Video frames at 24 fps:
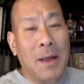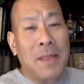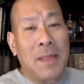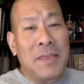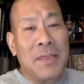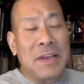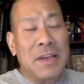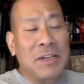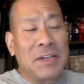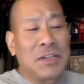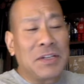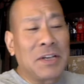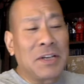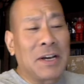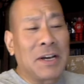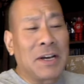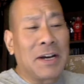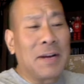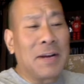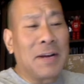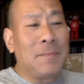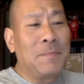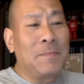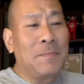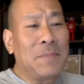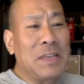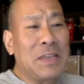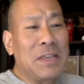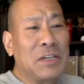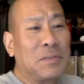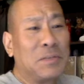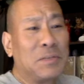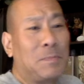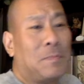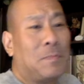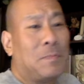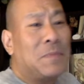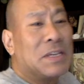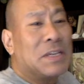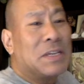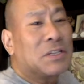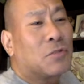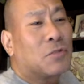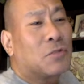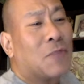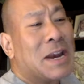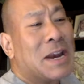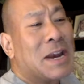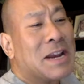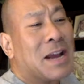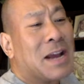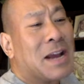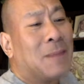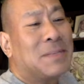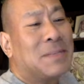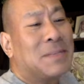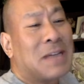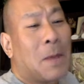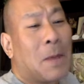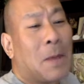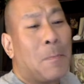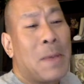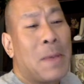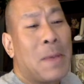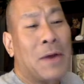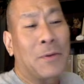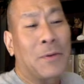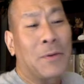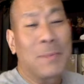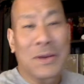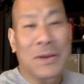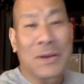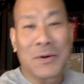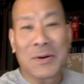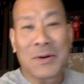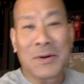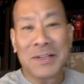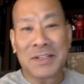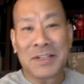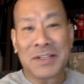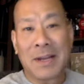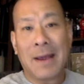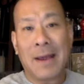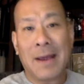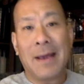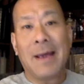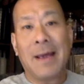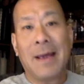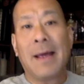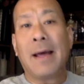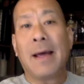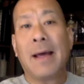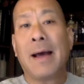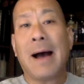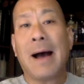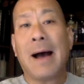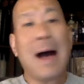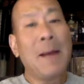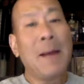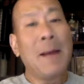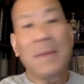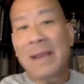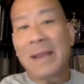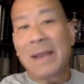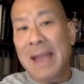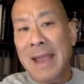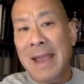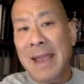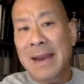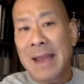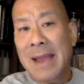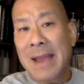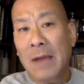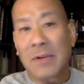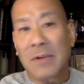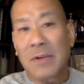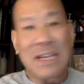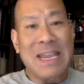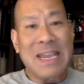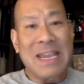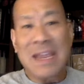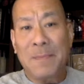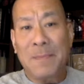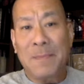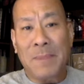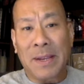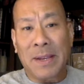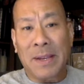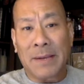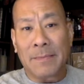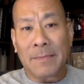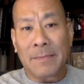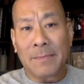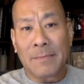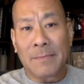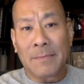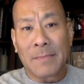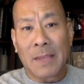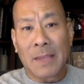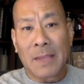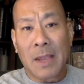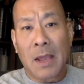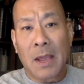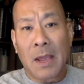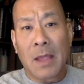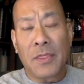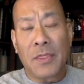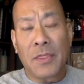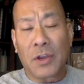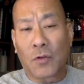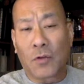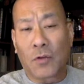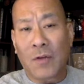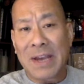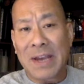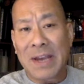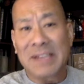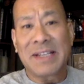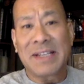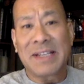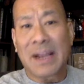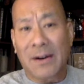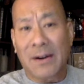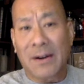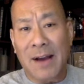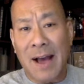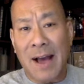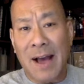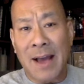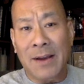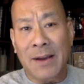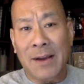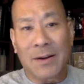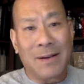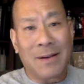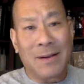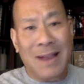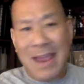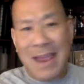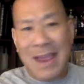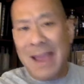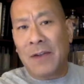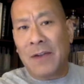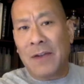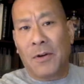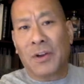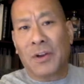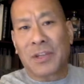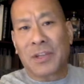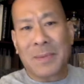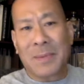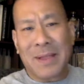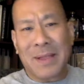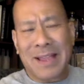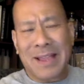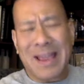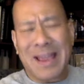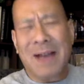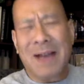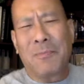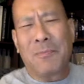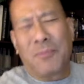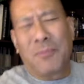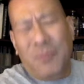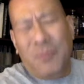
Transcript: this grade comes out better, because I'm going to end up keeping the grades that are higher, and ultimately I'll